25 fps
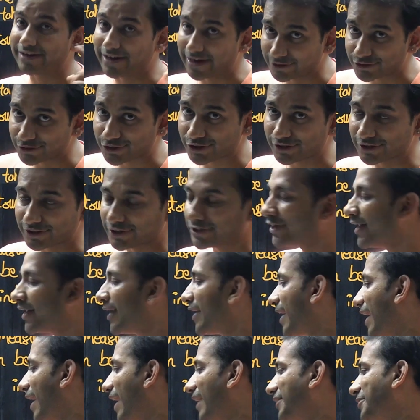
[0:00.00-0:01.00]
larger
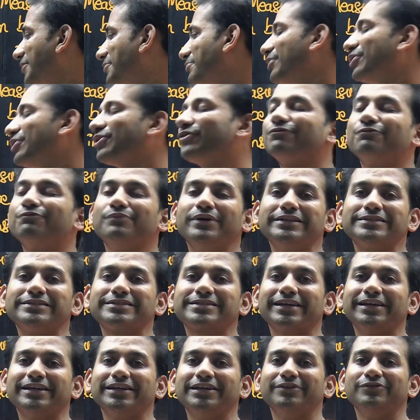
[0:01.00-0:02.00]
and number of main
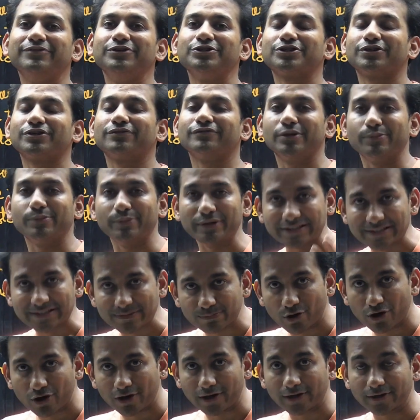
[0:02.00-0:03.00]
scale division will be
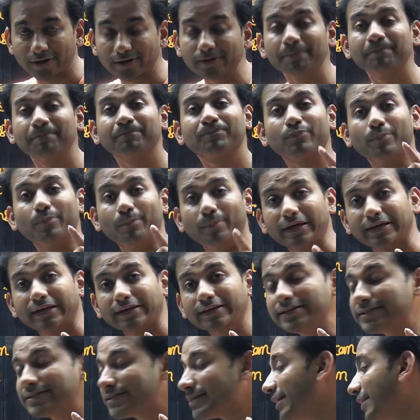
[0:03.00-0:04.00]
smaller,
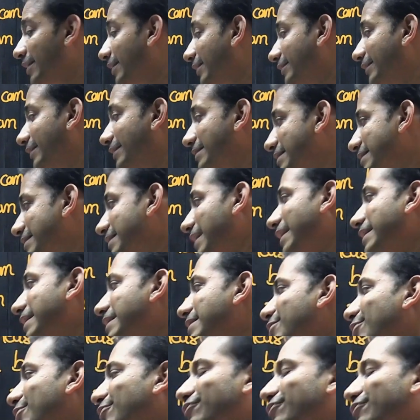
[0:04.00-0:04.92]
because the size